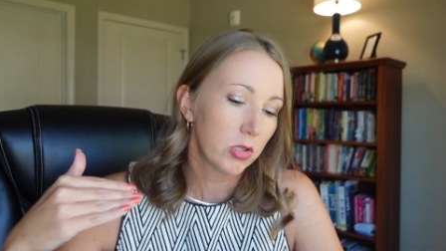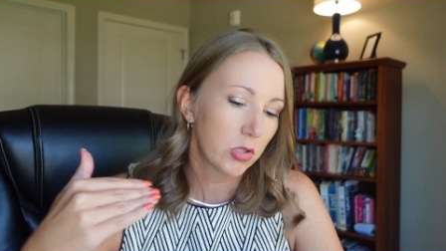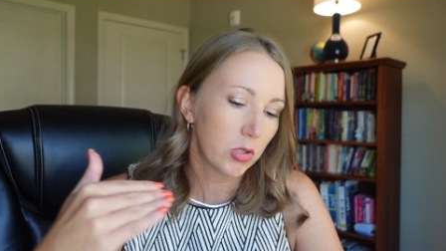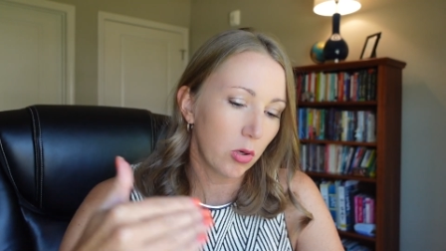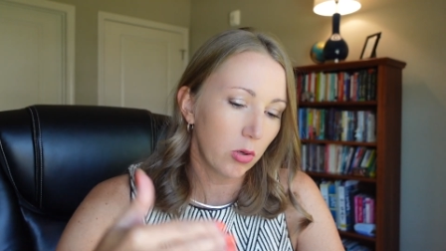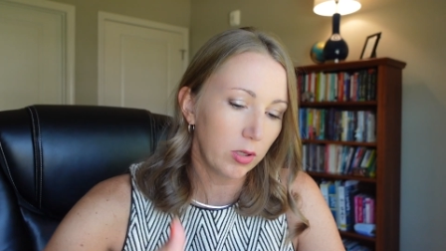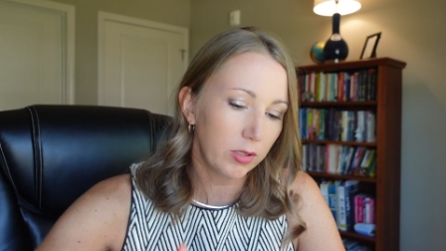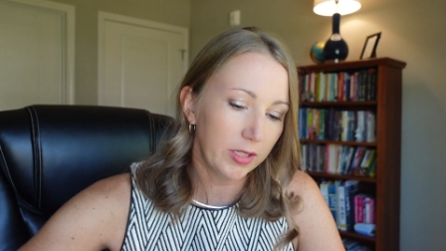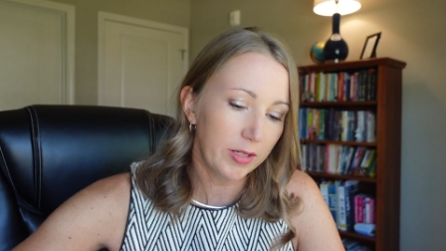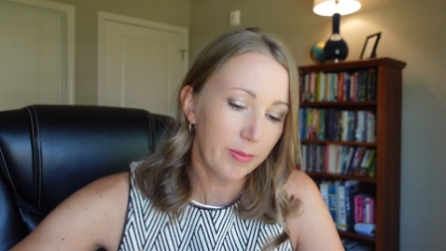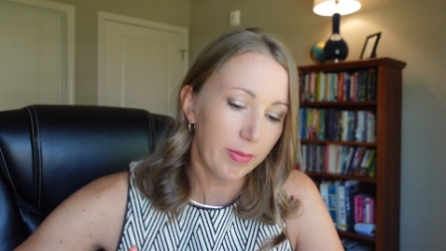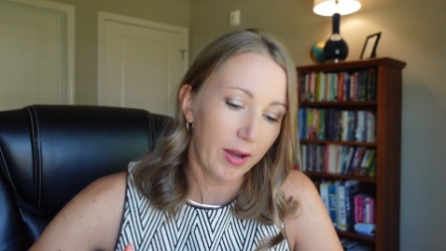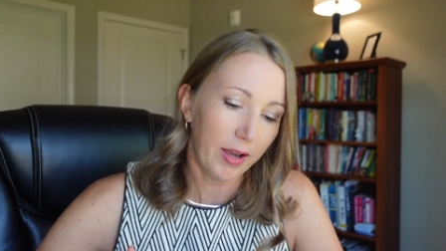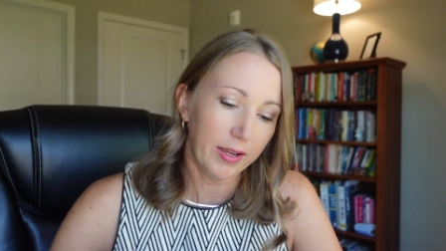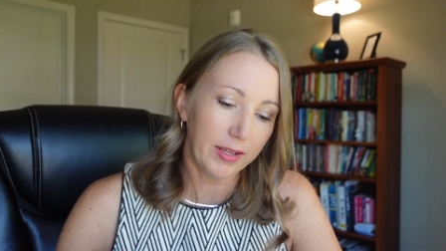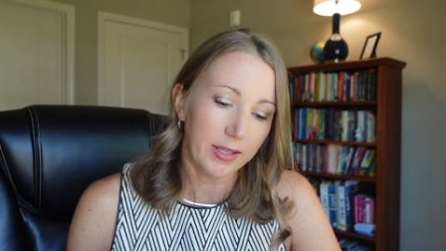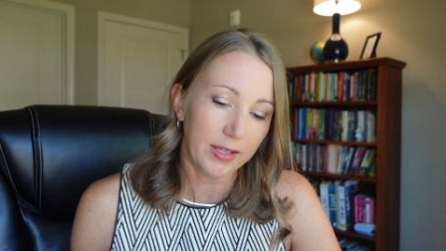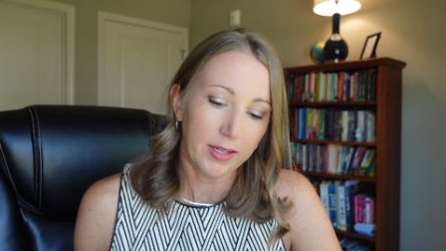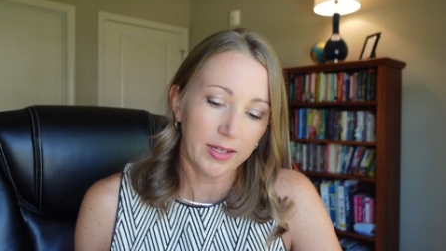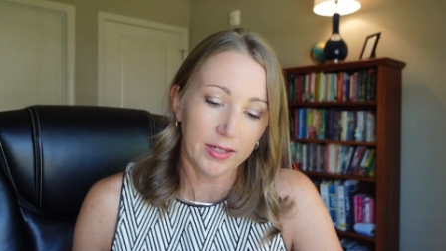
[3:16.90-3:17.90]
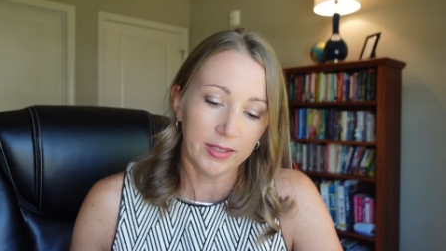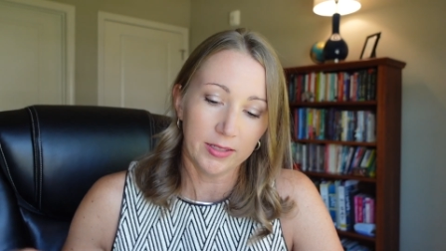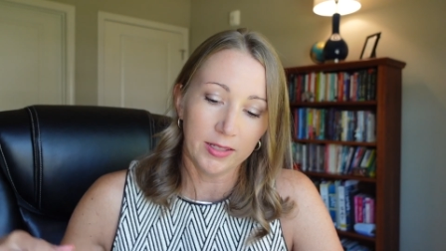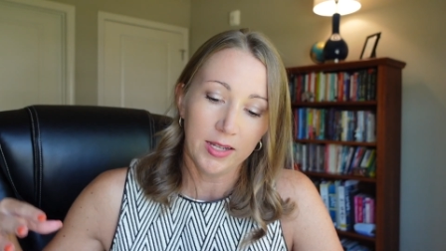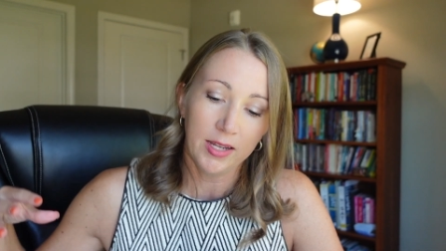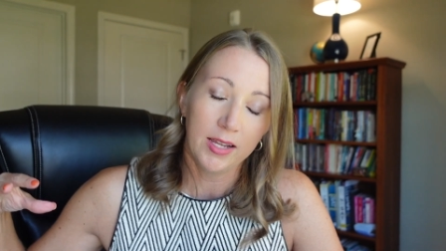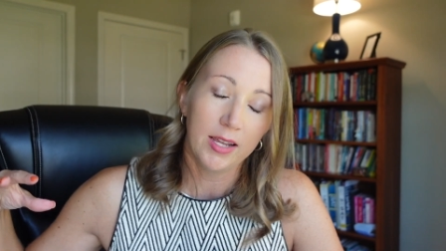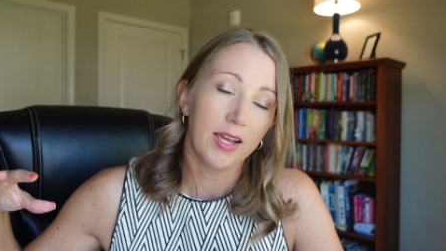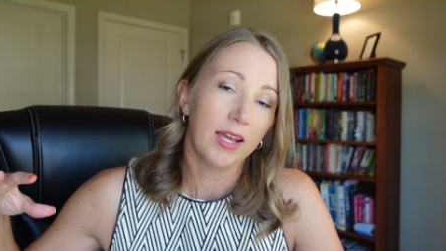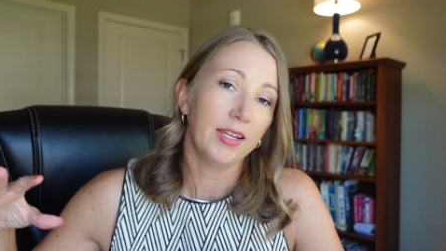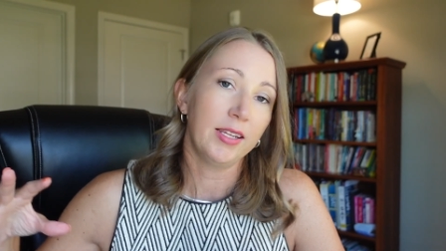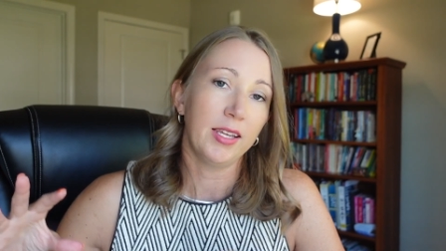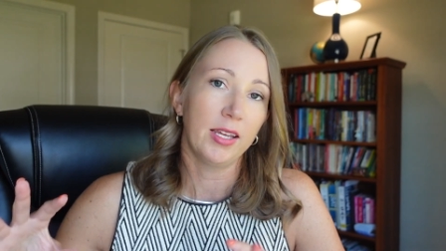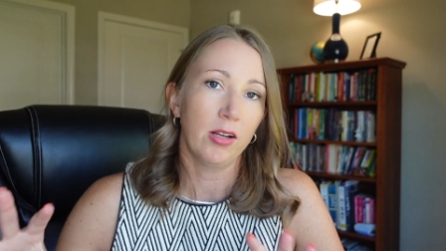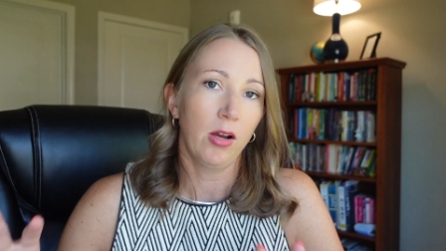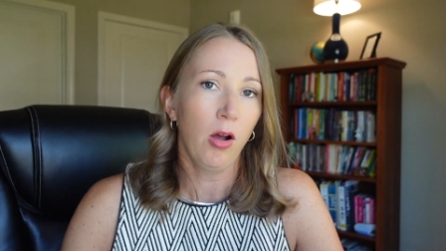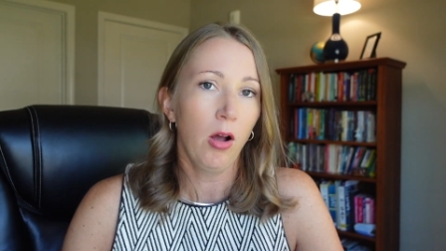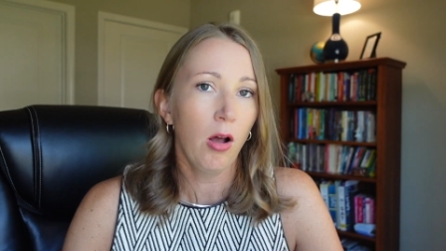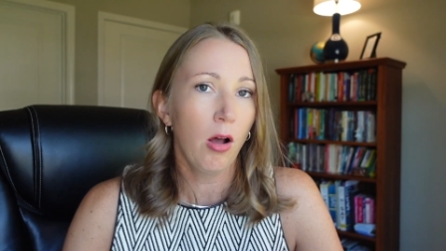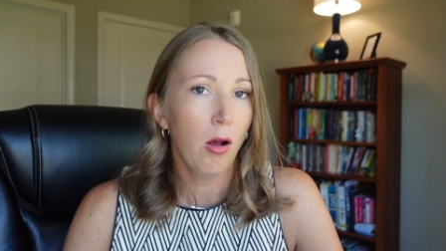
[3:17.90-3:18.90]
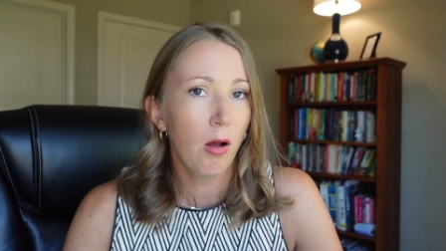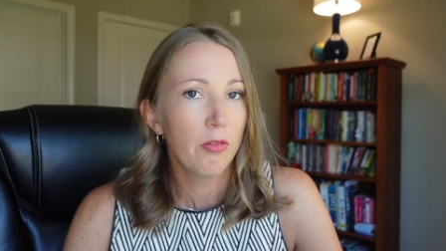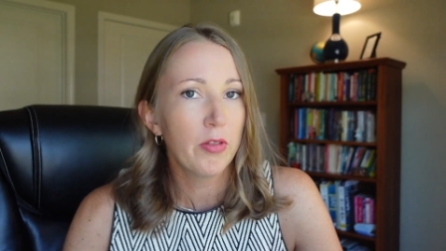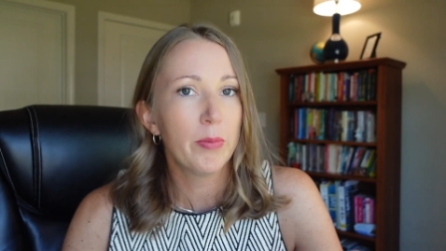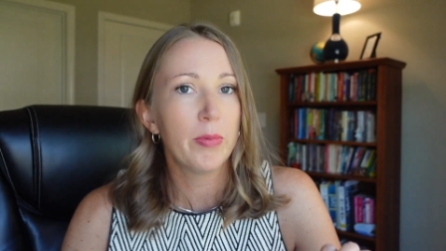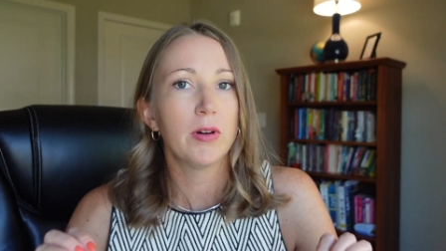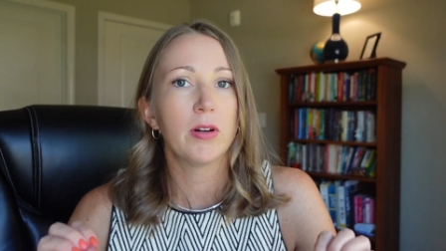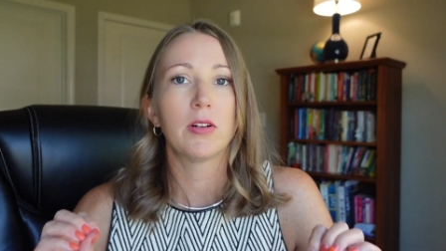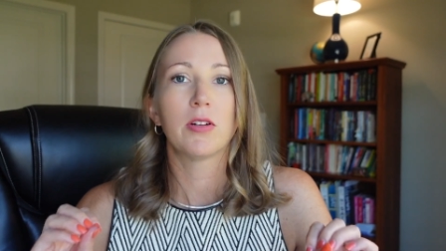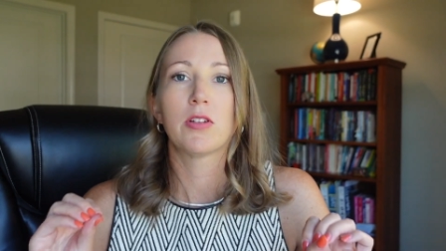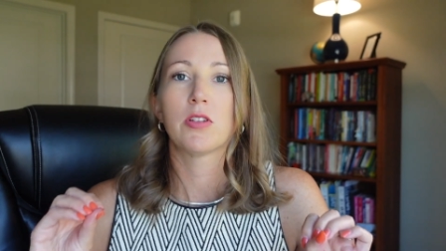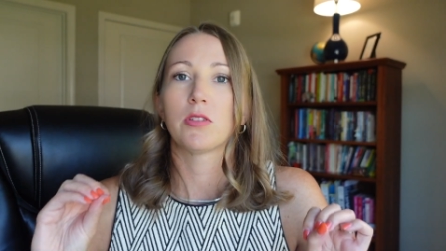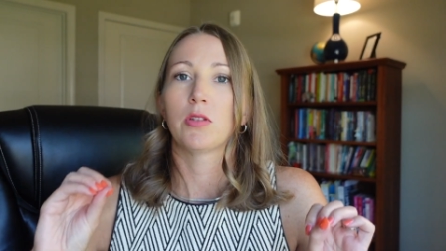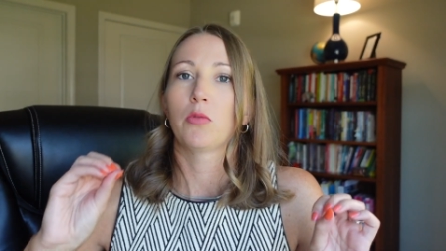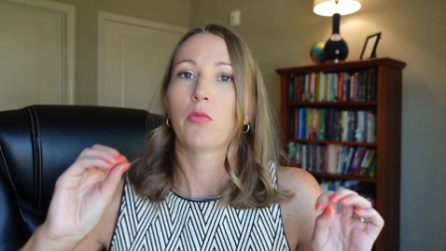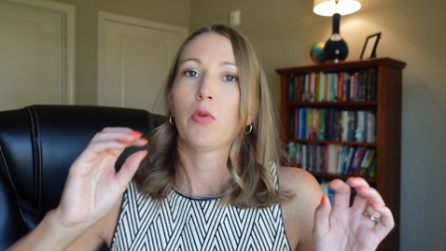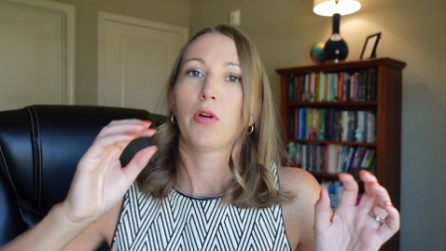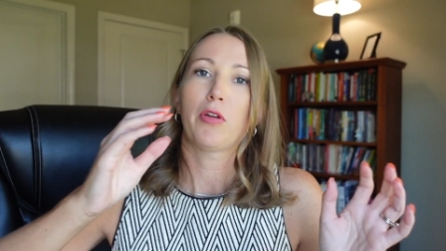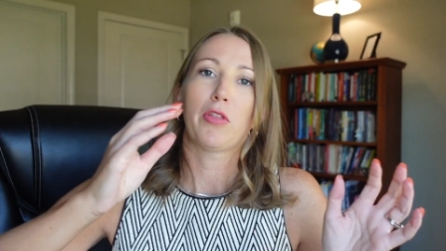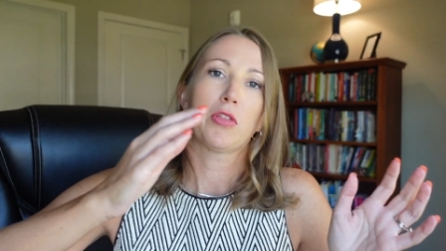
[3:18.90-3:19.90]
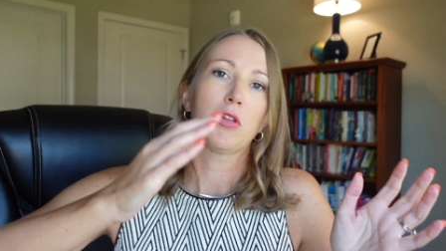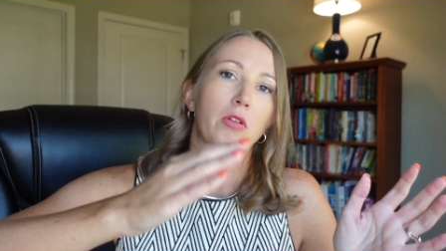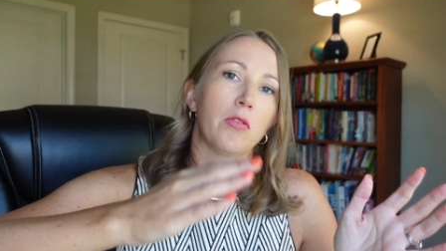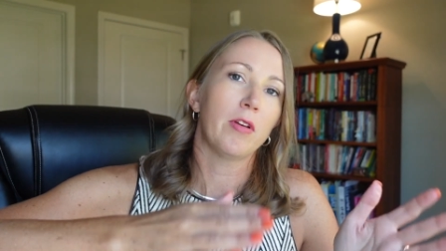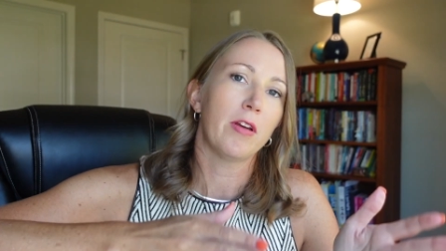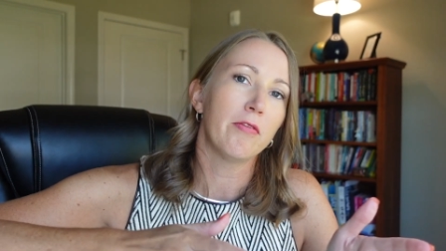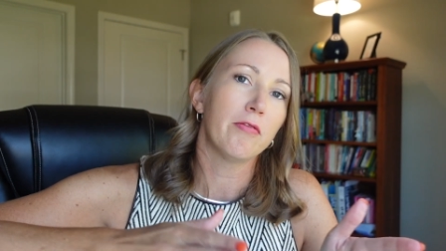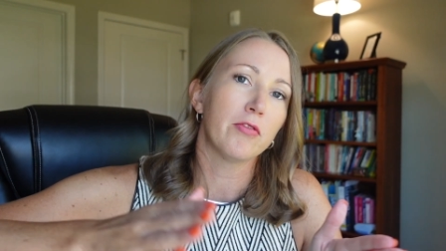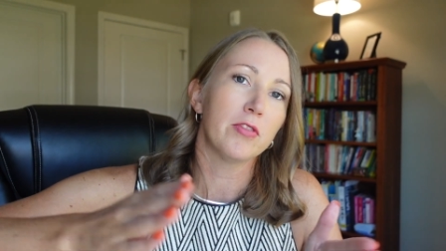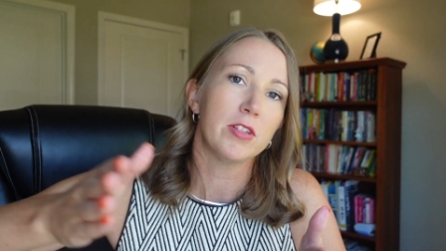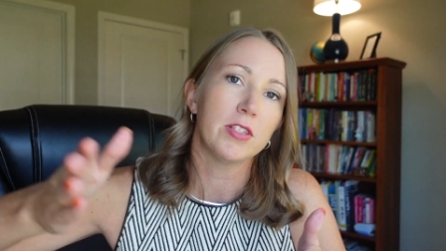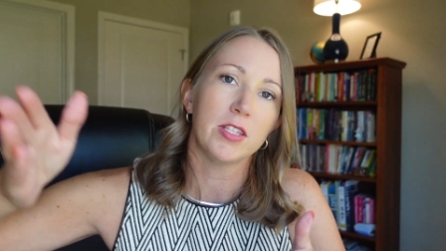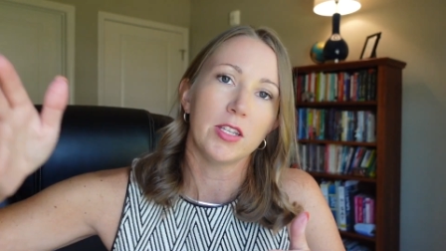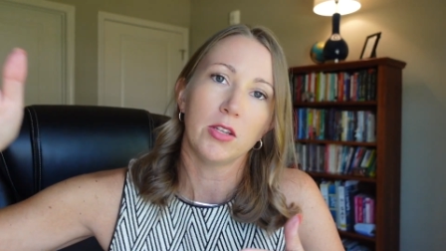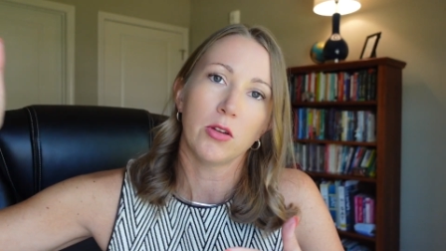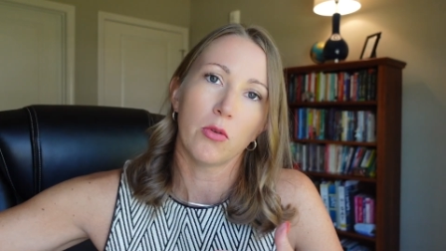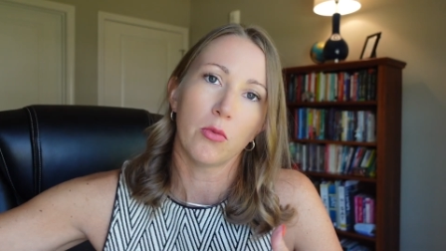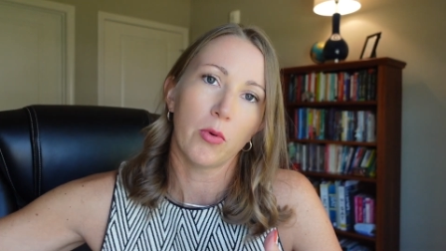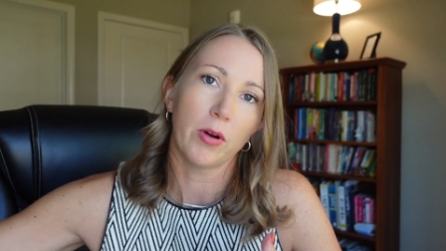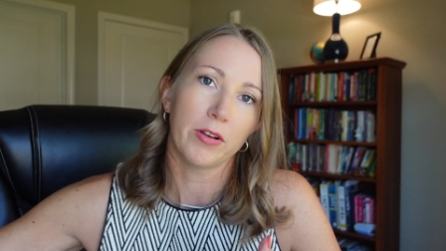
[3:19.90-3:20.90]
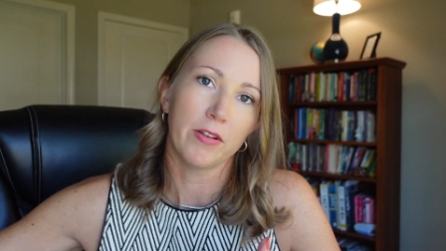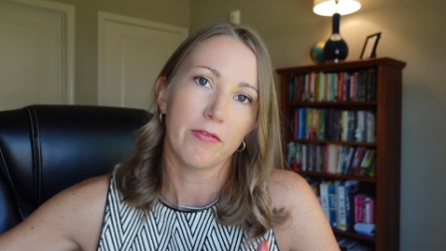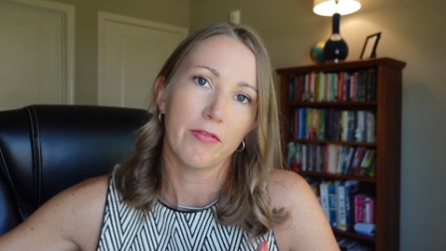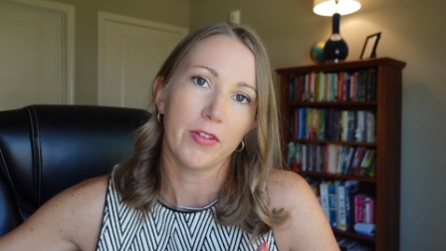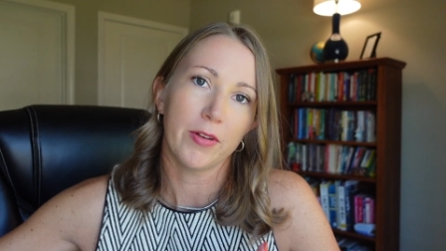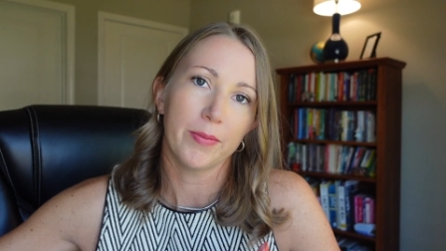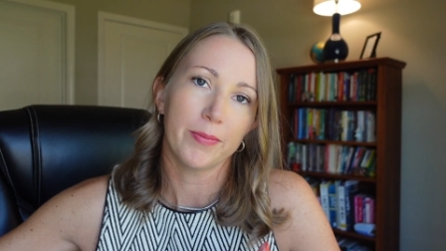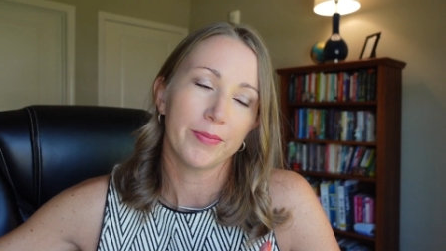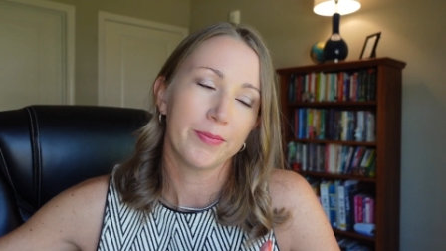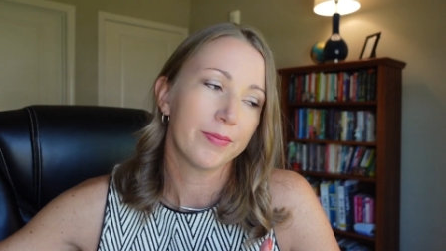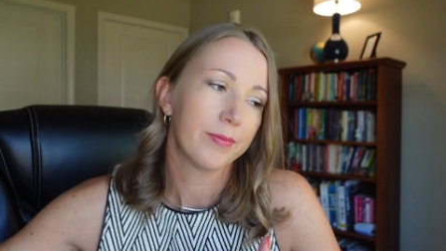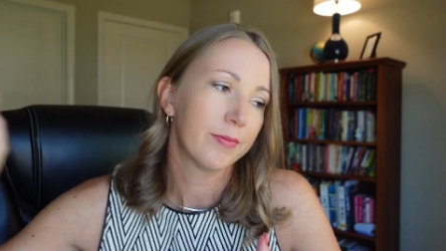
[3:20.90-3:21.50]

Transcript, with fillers: totally buy in and get all the books and work through every single one of them